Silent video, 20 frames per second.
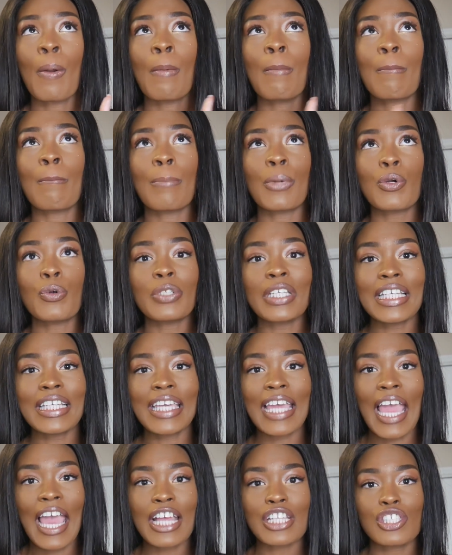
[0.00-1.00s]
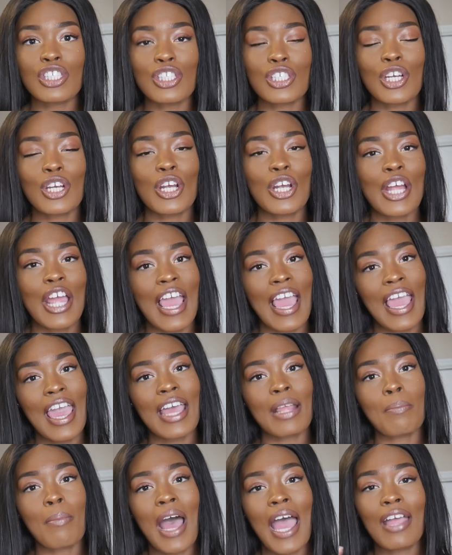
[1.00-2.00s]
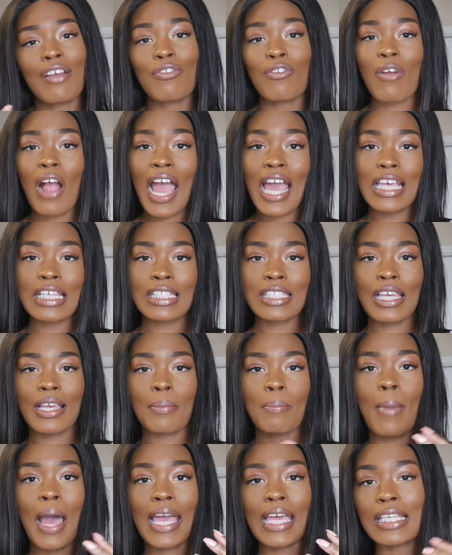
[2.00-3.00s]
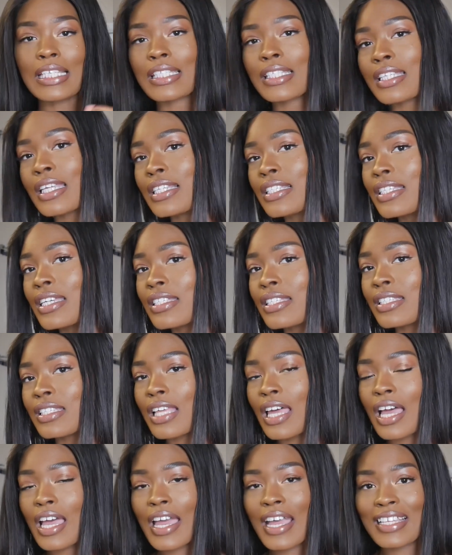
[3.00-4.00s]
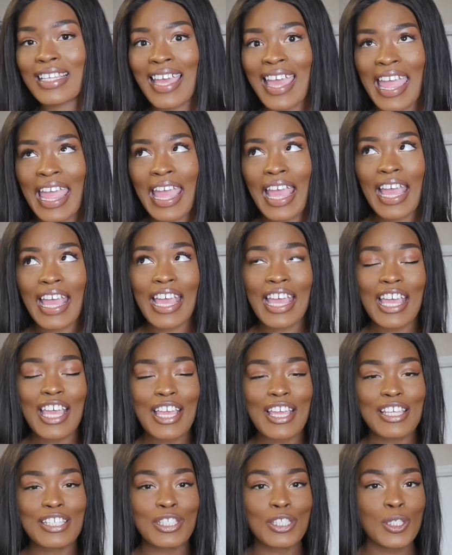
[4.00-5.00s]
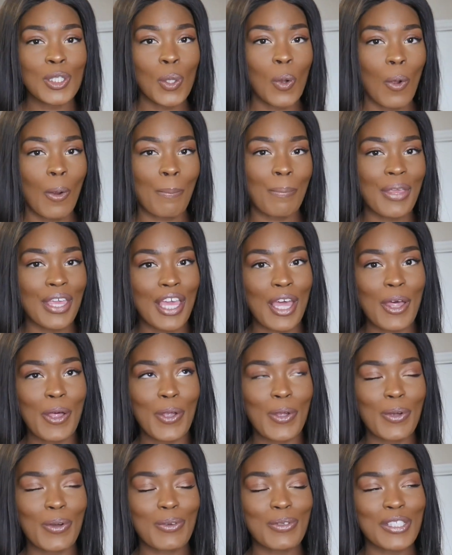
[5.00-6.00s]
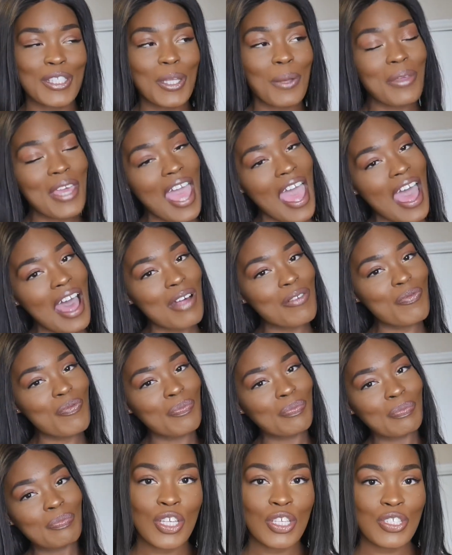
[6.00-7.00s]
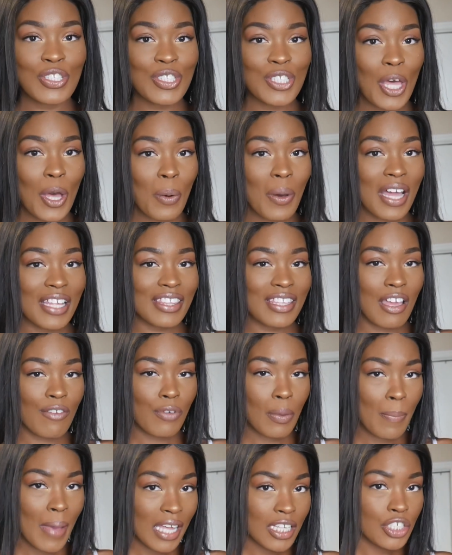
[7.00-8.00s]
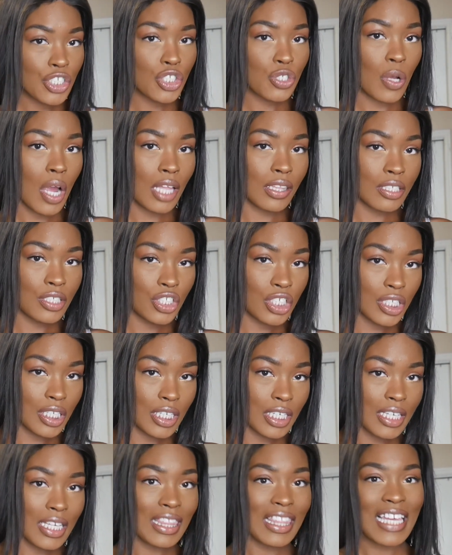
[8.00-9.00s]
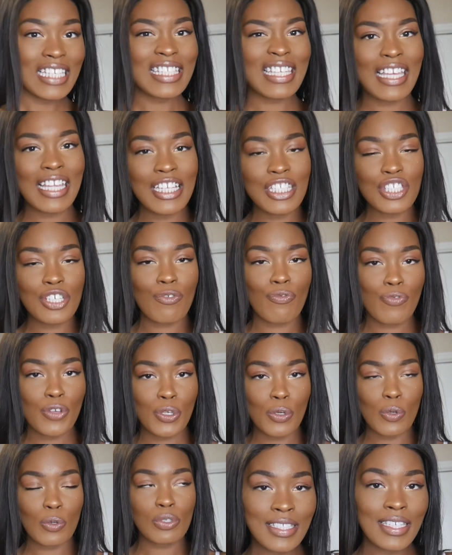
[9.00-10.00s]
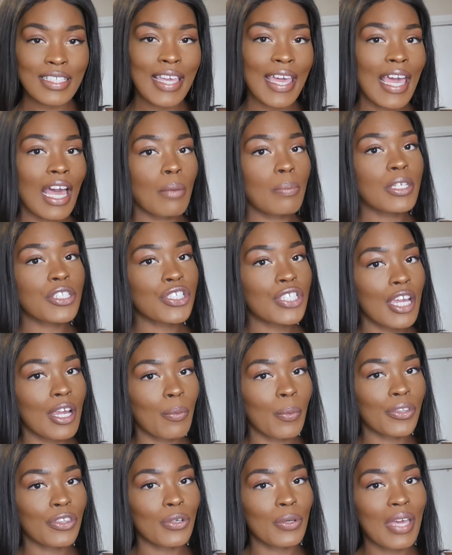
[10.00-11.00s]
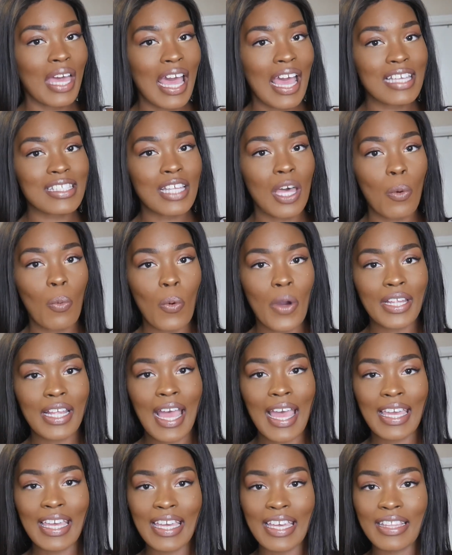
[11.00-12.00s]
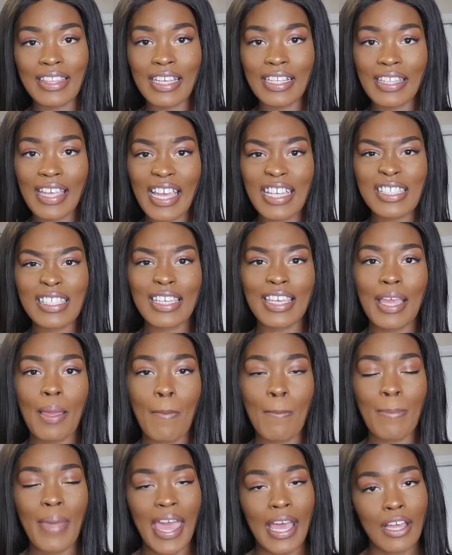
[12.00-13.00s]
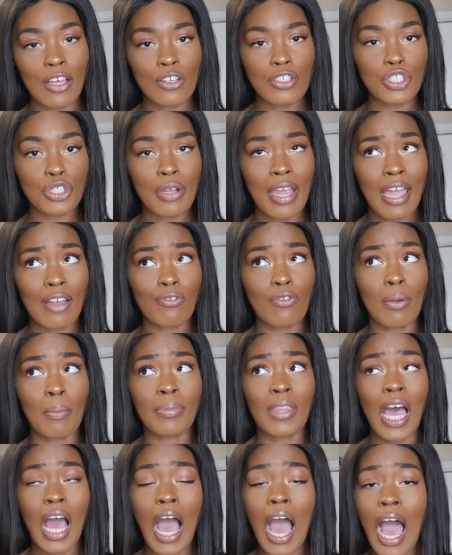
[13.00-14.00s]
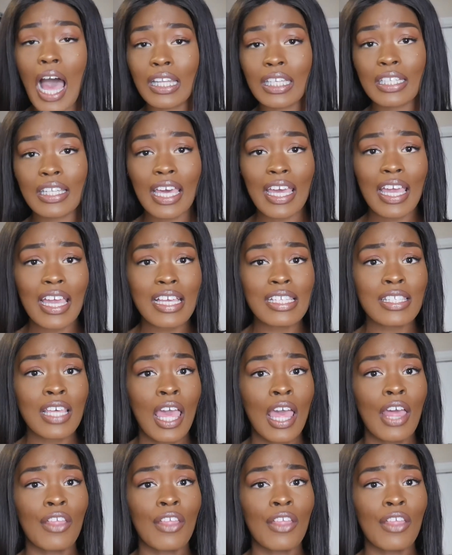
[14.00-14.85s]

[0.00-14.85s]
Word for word: Moon in Cancer, and my rising, my ascendant sign is Scorpio. So yeah. So enough about astrology, let's get into food. Today I'll be sharing with you guys a what I eat in a day to get back on track from the holidays,